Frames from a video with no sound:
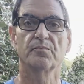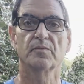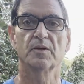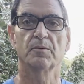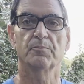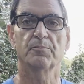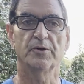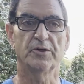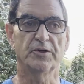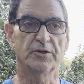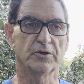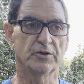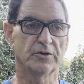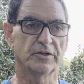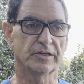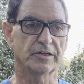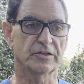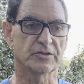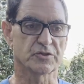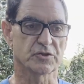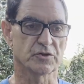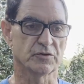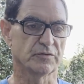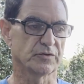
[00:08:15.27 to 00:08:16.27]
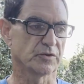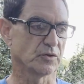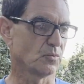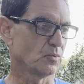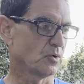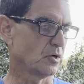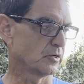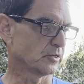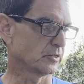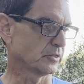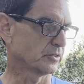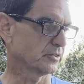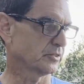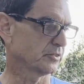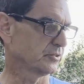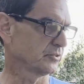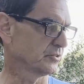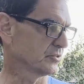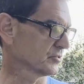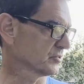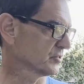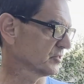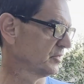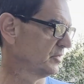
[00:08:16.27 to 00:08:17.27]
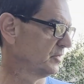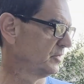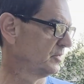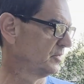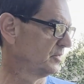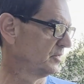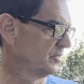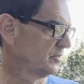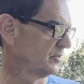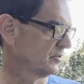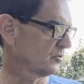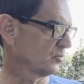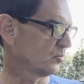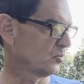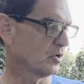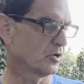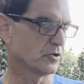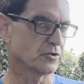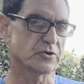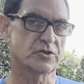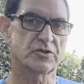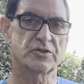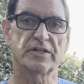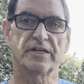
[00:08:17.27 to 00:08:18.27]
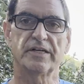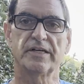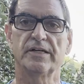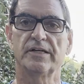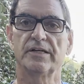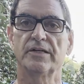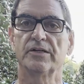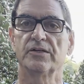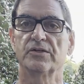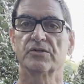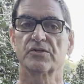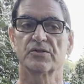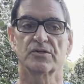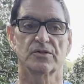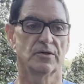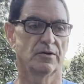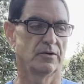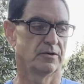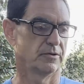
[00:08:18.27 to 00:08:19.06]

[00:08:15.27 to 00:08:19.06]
pretty good at conserving the water, because the water stays,